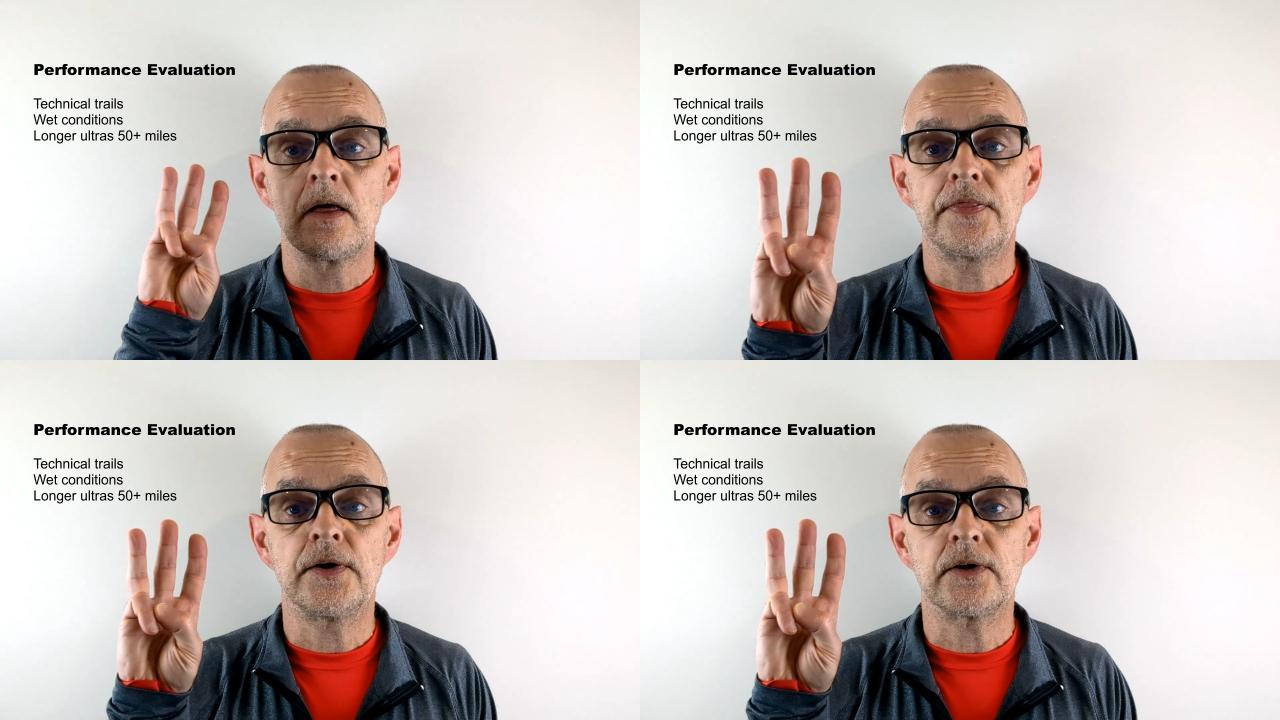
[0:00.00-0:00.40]

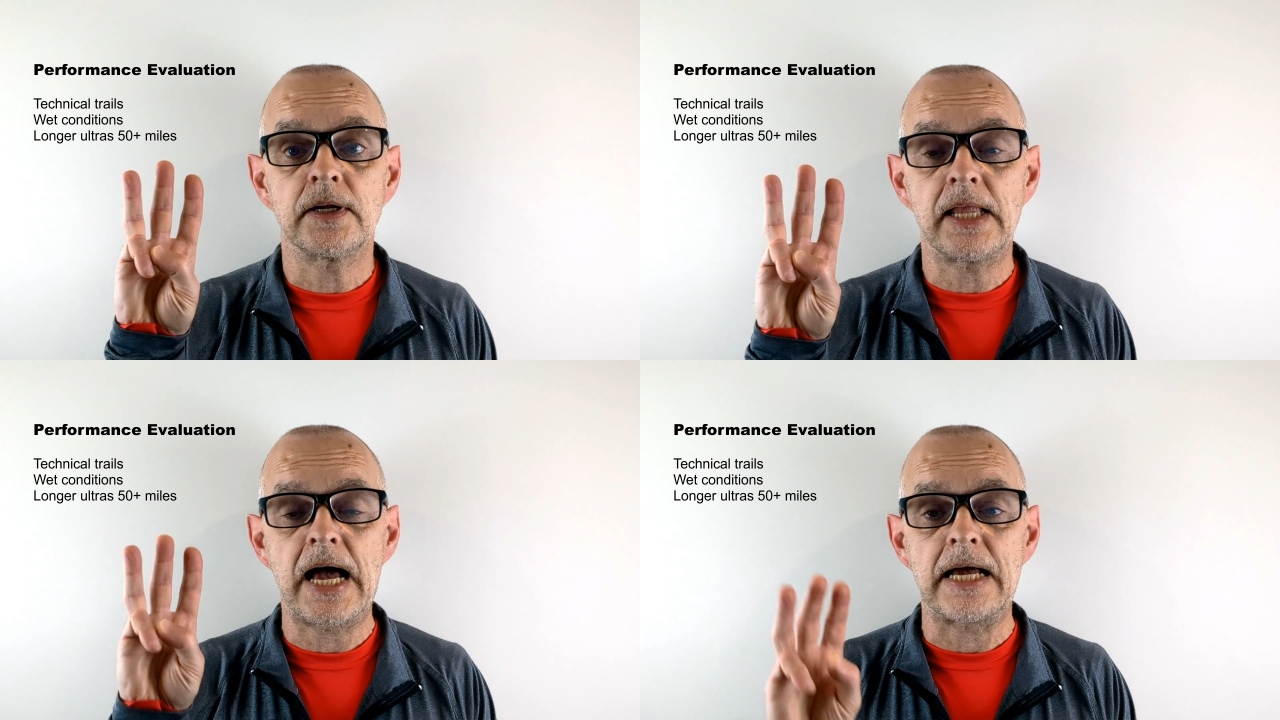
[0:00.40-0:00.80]
Third
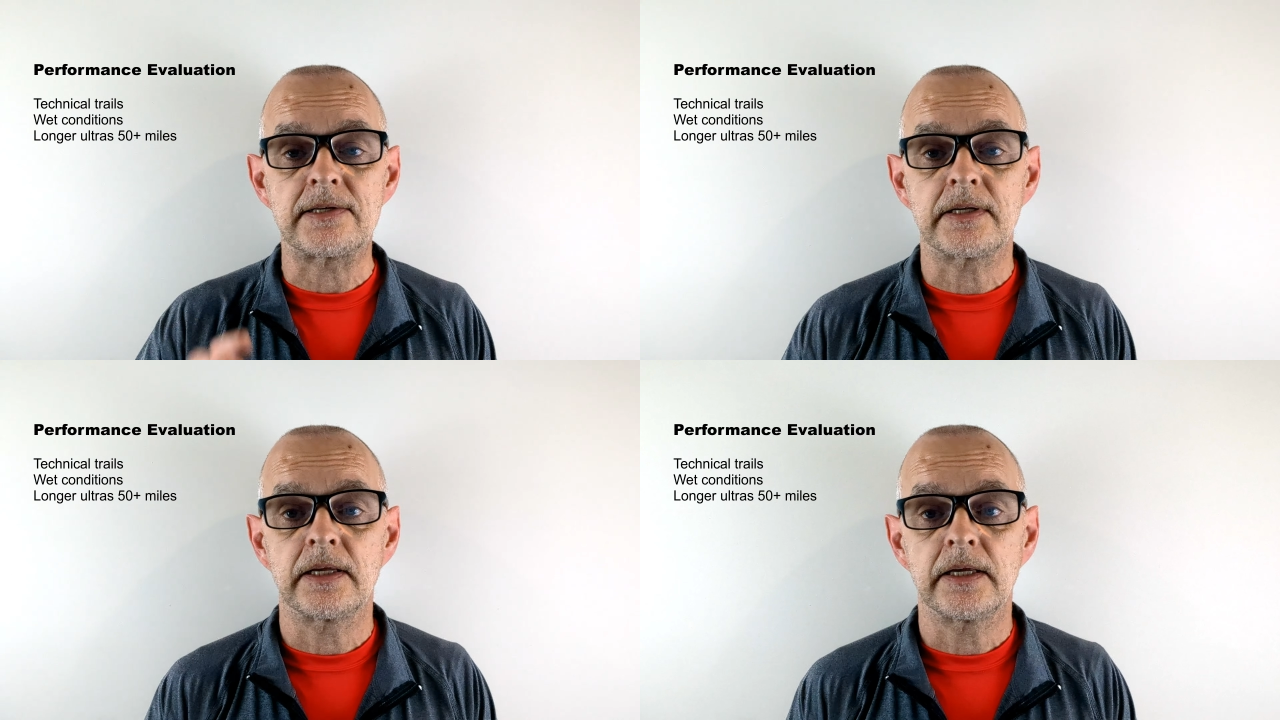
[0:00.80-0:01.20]
and
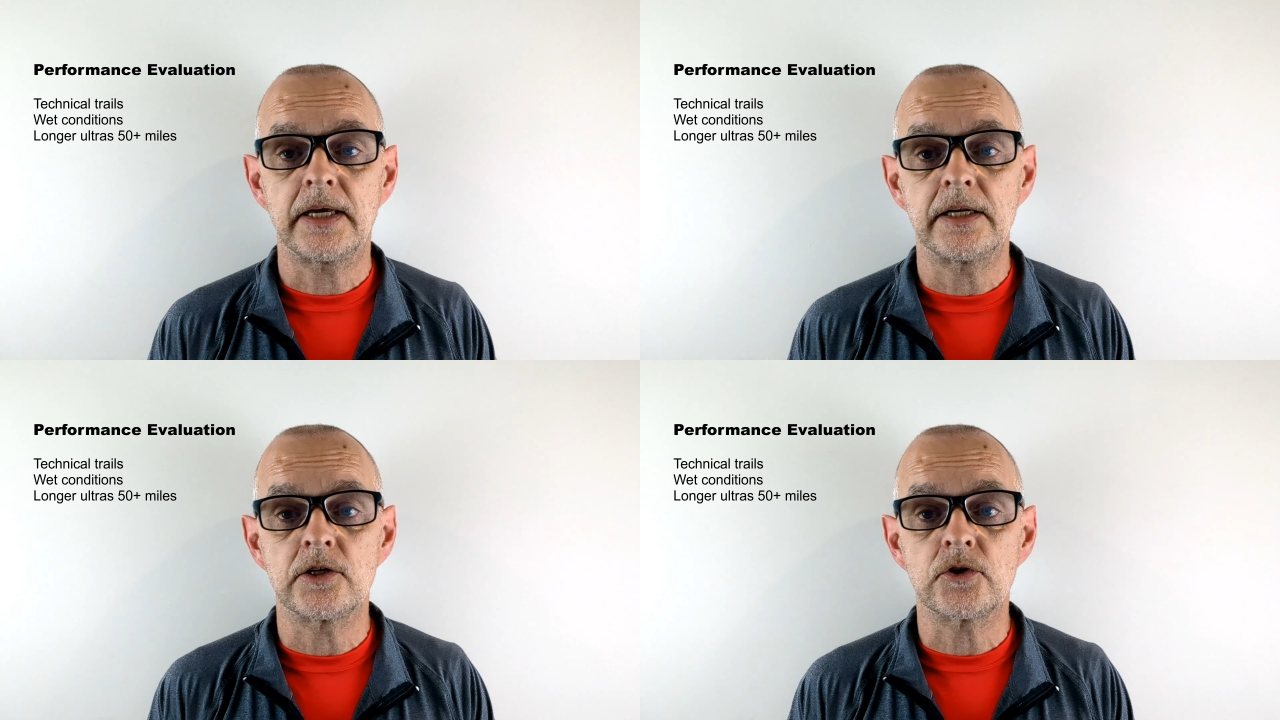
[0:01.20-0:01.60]
last,
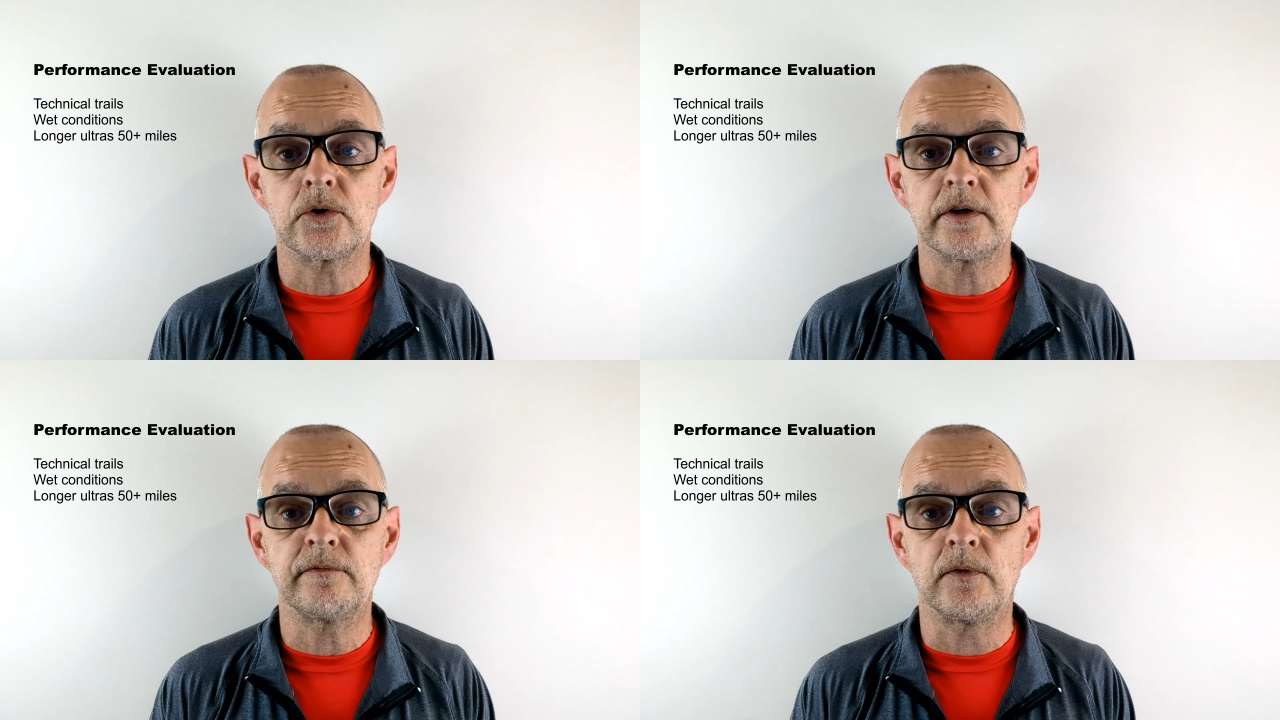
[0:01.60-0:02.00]
can a
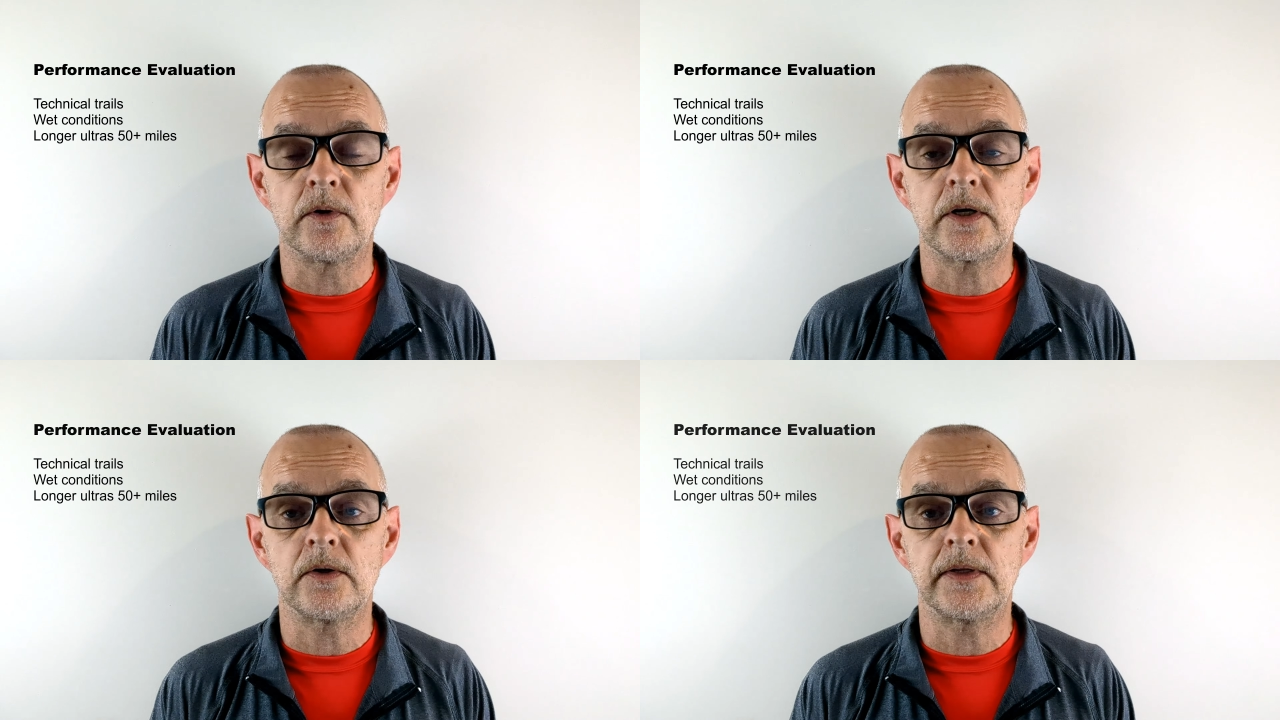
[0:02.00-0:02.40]
Torrent
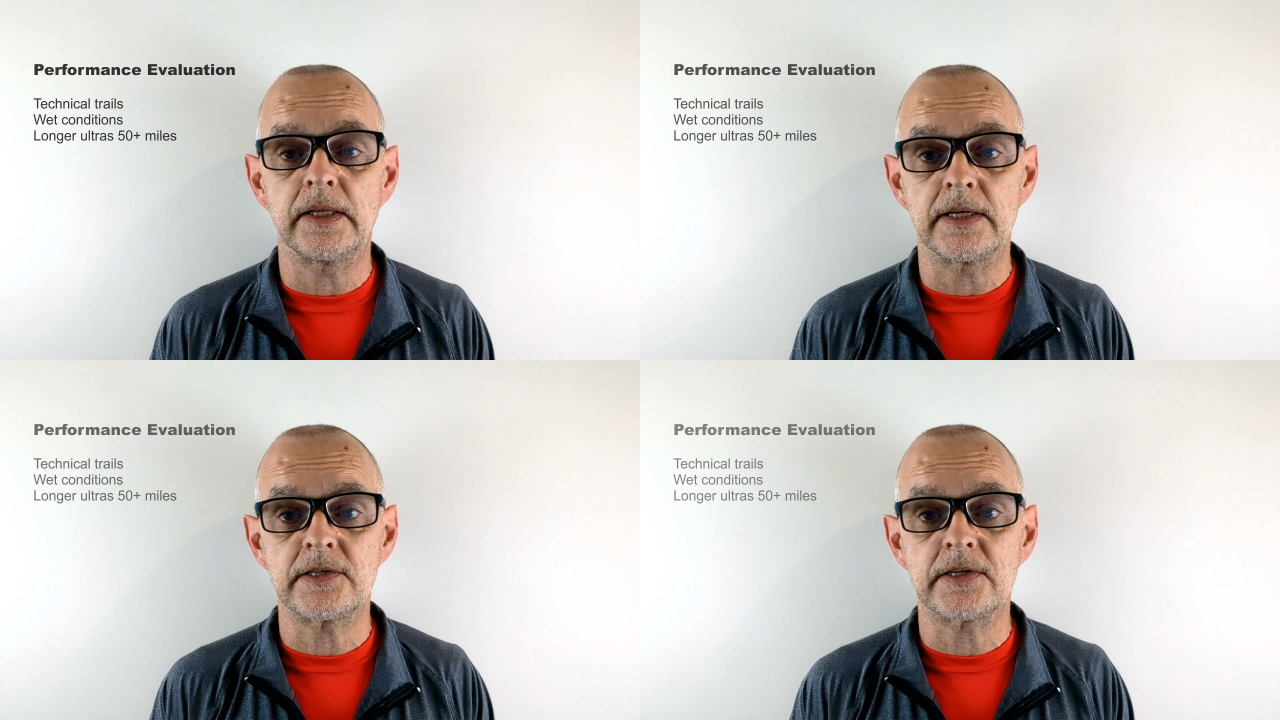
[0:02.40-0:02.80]
4 go the
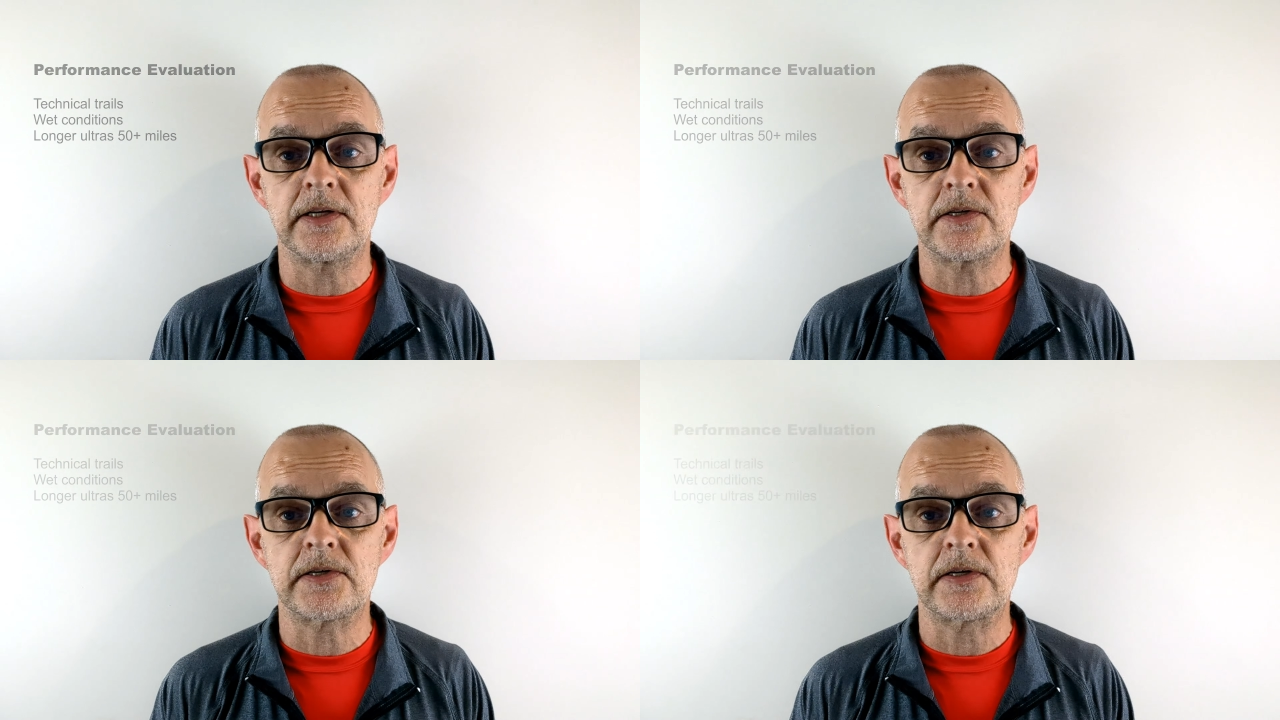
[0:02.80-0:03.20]

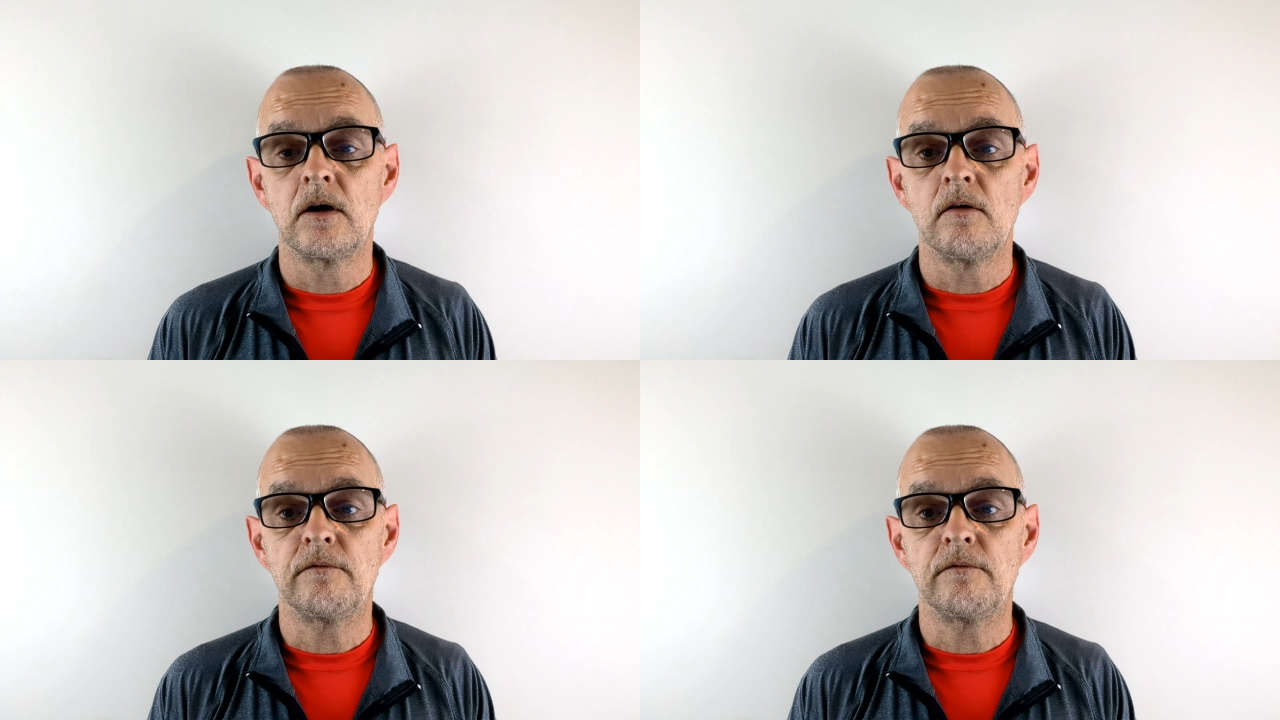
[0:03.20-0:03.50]
distance